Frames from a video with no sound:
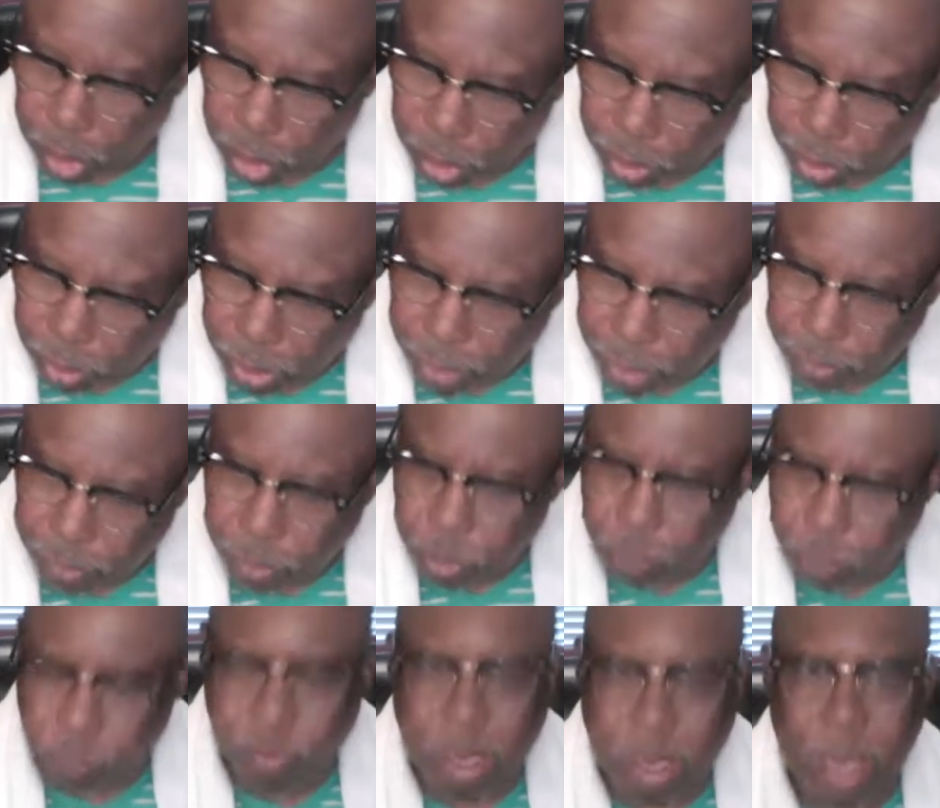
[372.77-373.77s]
Matthew
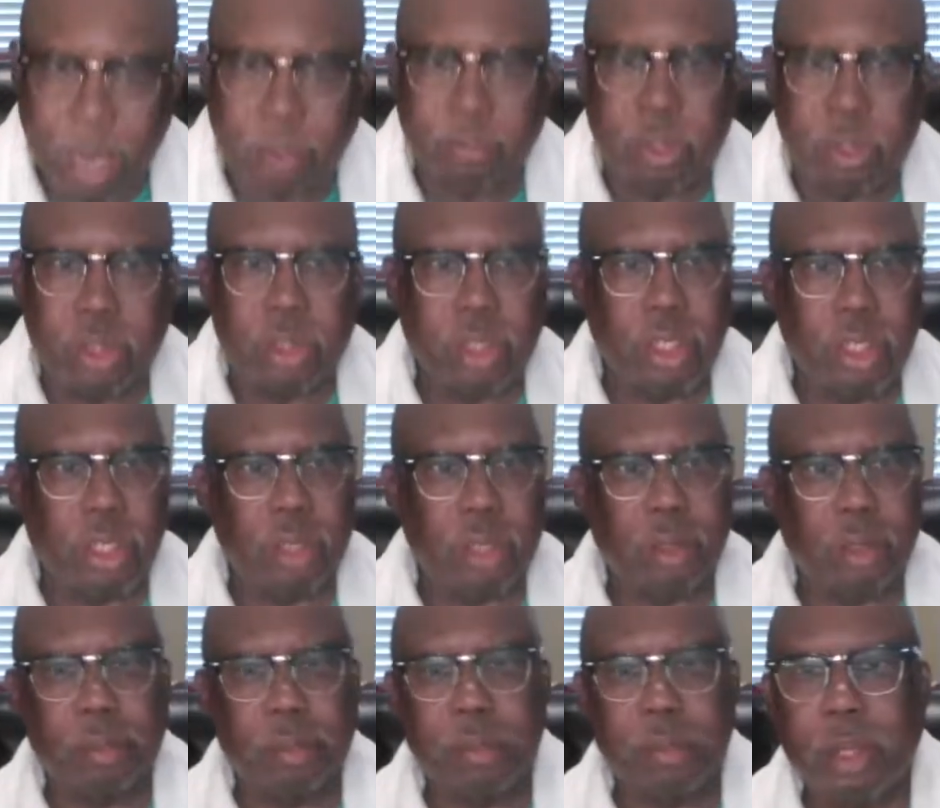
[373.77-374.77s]
five and
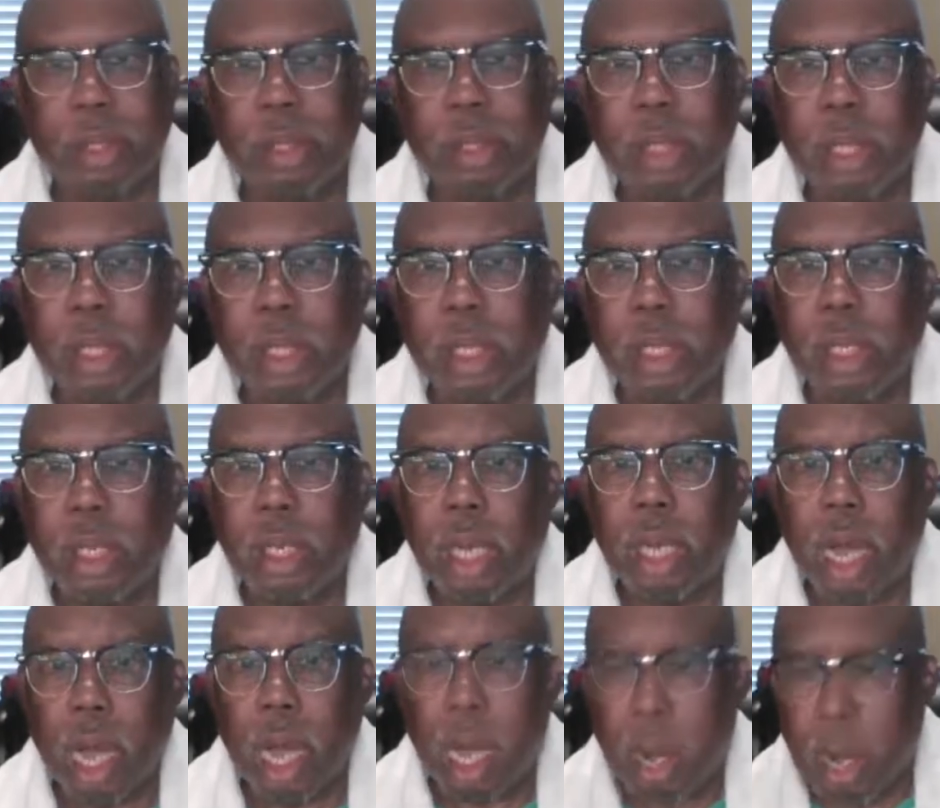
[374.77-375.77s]
six.
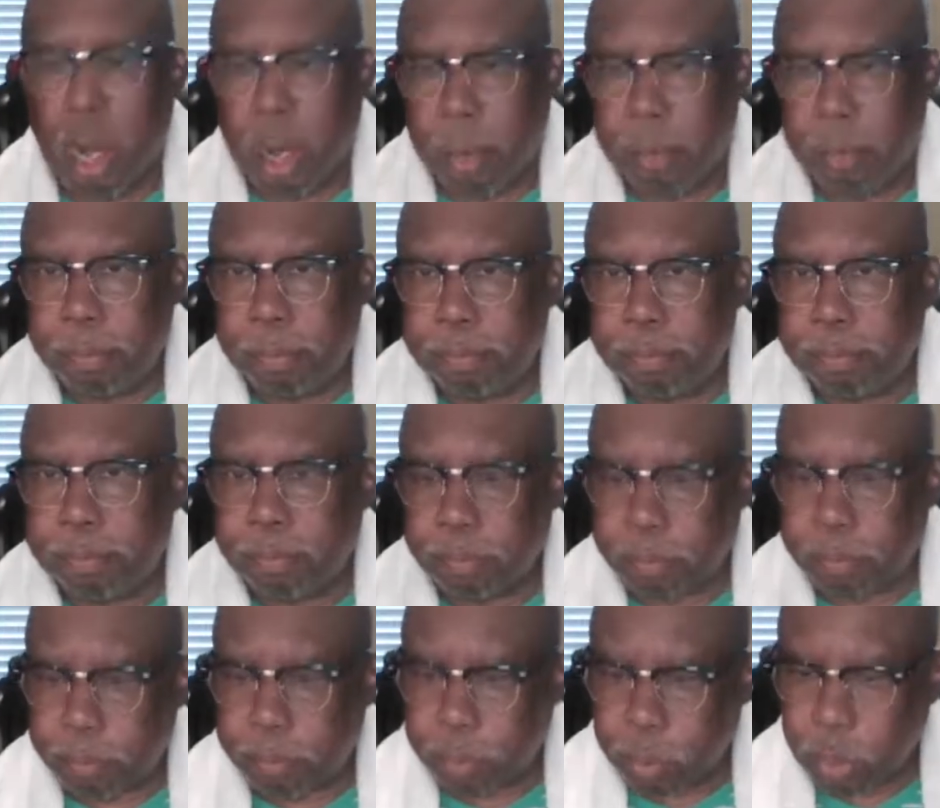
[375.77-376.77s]
Uh,
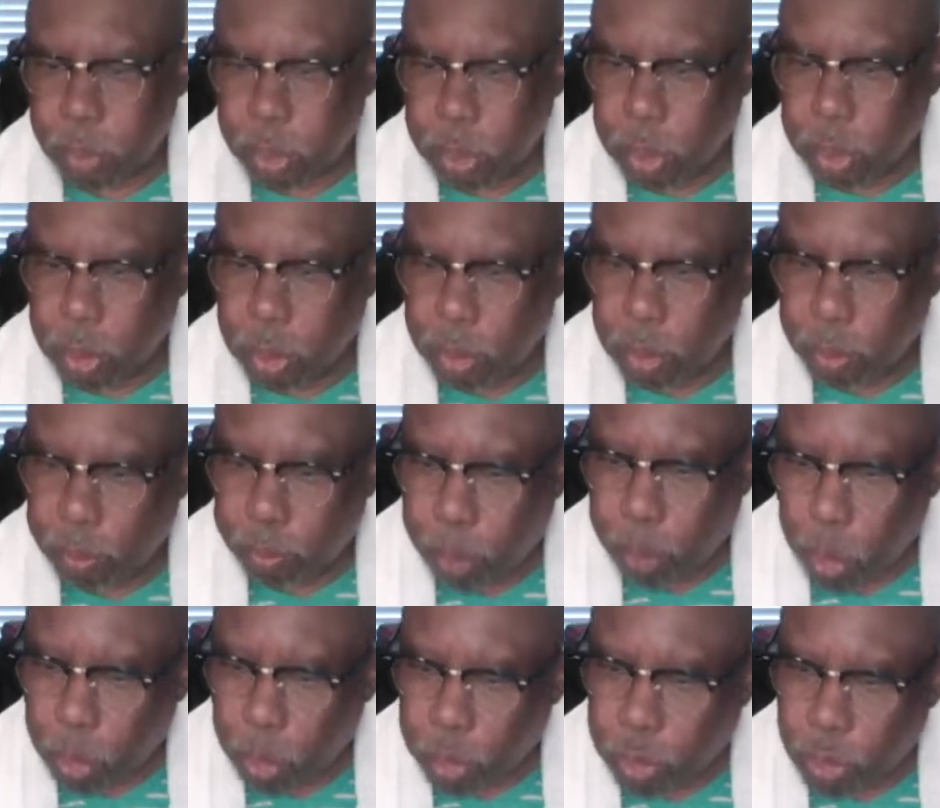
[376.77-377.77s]

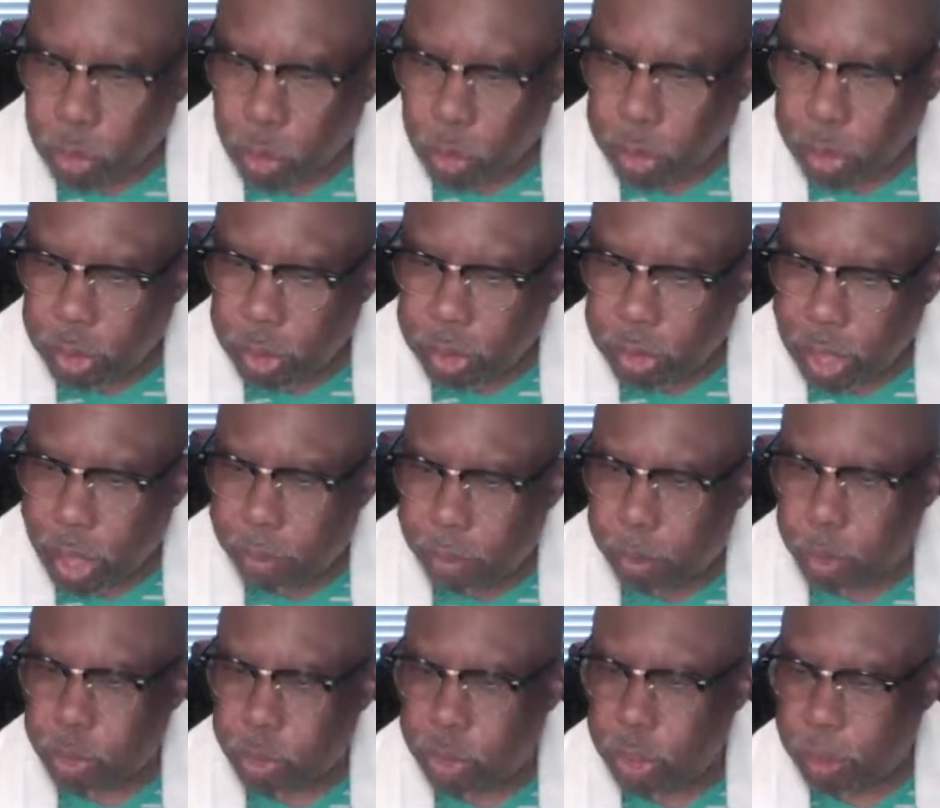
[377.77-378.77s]
Personal
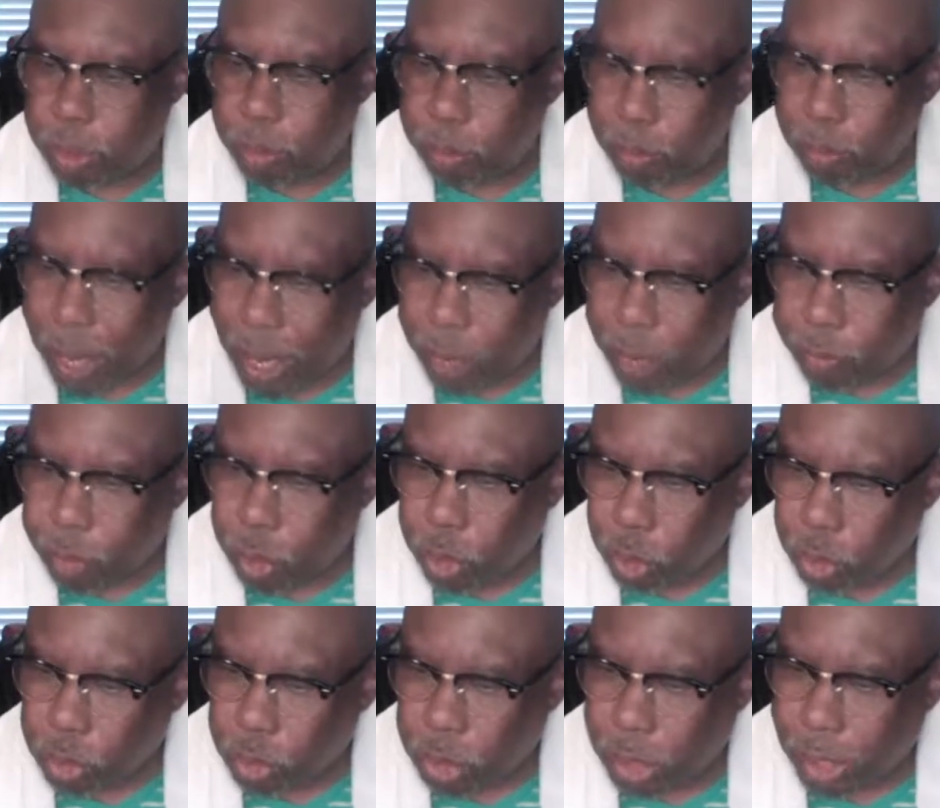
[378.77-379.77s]
discipleship,
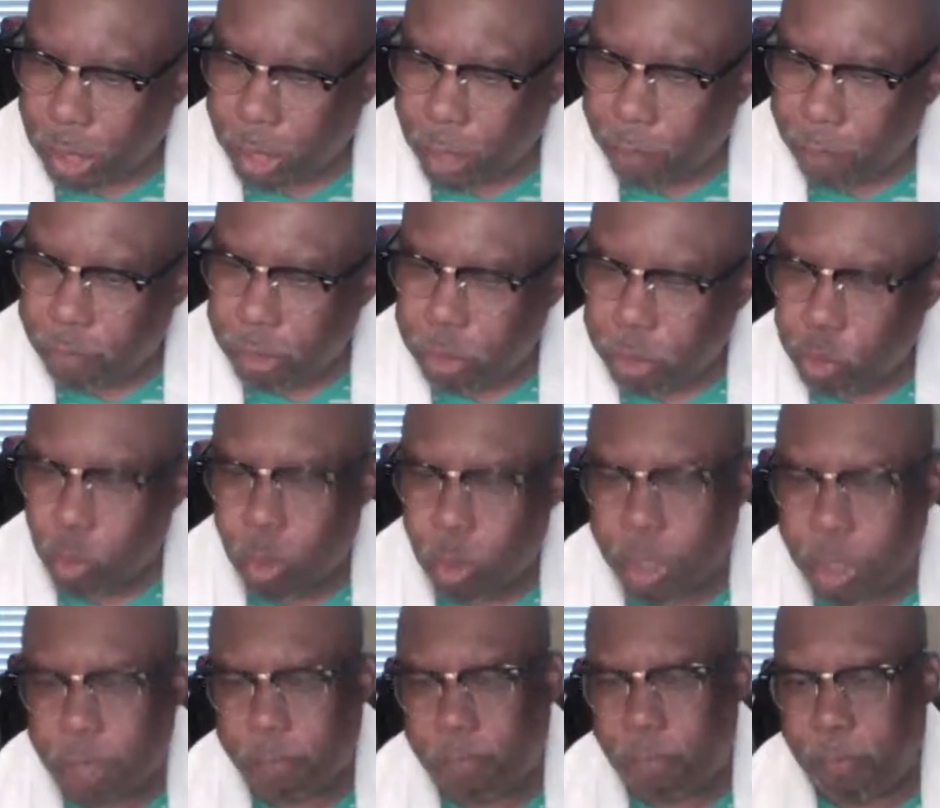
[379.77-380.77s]
Matthews 11,
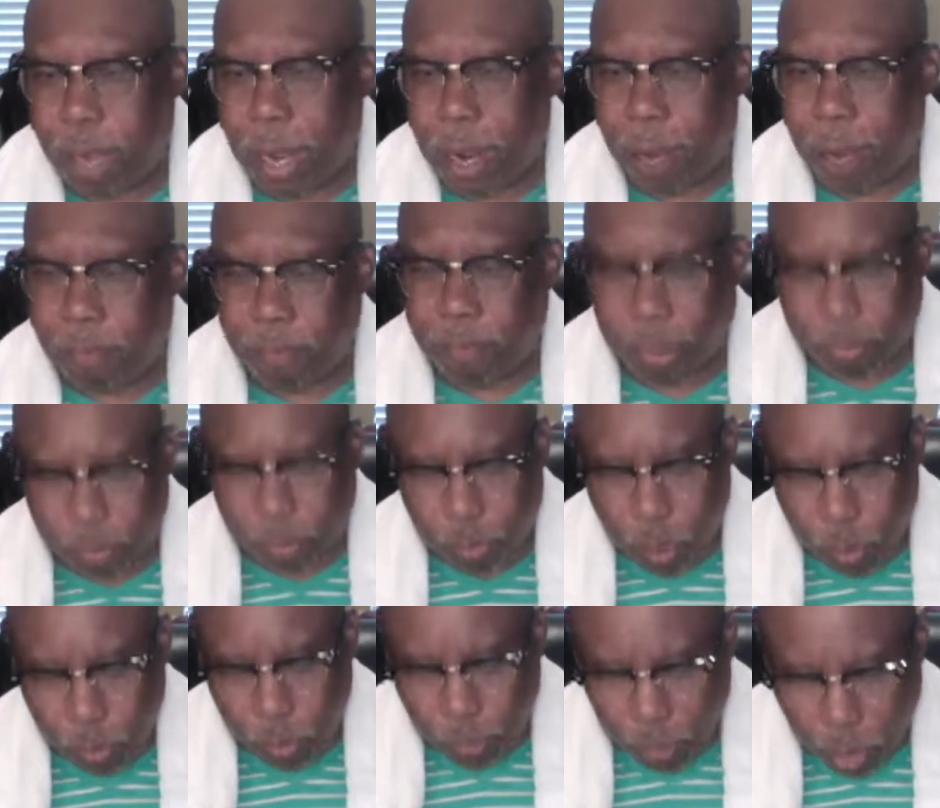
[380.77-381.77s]
25 and
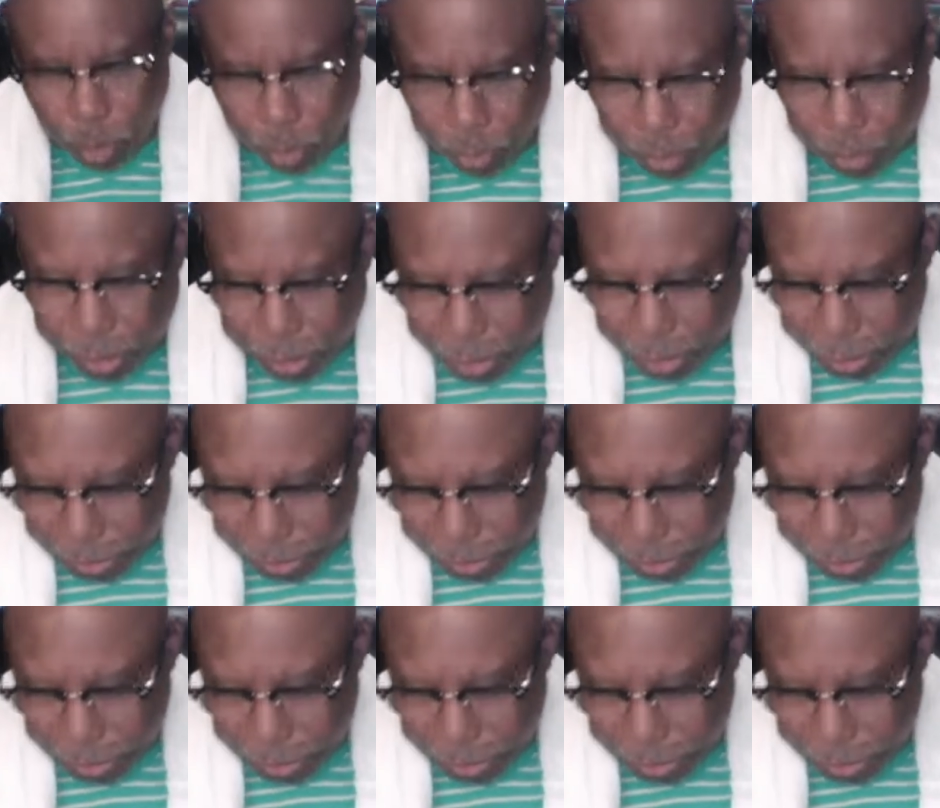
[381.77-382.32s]
through 30.